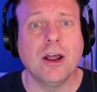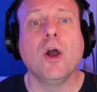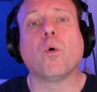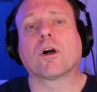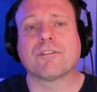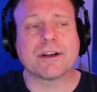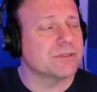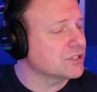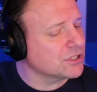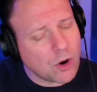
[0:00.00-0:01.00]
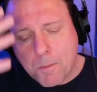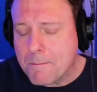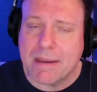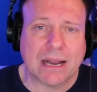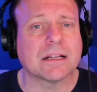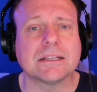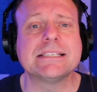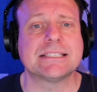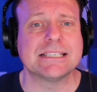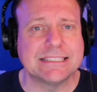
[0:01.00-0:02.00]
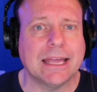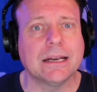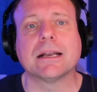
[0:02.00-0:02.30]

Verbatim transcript: or if I'm so medically sedated